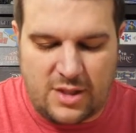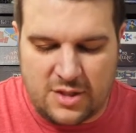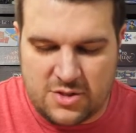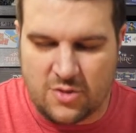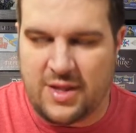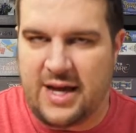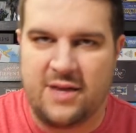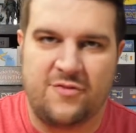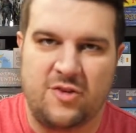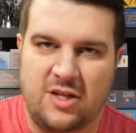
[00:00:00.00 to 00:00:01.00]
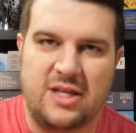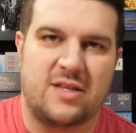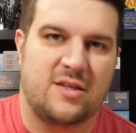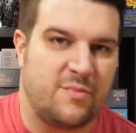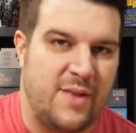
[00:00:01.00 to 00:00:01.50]
So that if you can
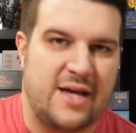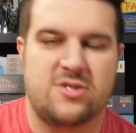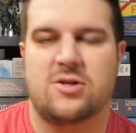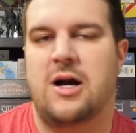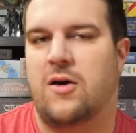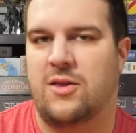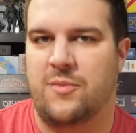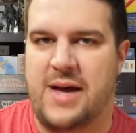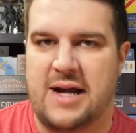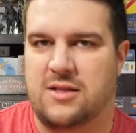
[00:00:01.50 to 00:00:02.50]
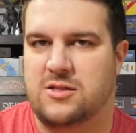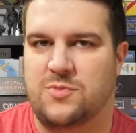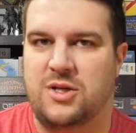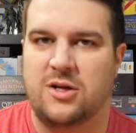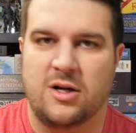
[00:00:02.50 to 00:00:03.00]
get the master out on the back of the
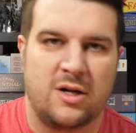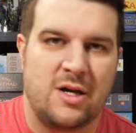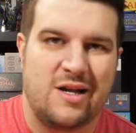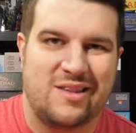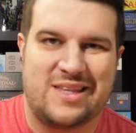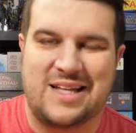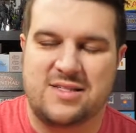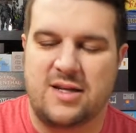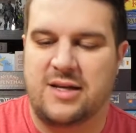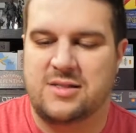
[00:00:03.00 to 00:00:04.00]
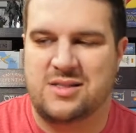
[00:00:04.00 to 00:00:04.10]
speaker, that's nice.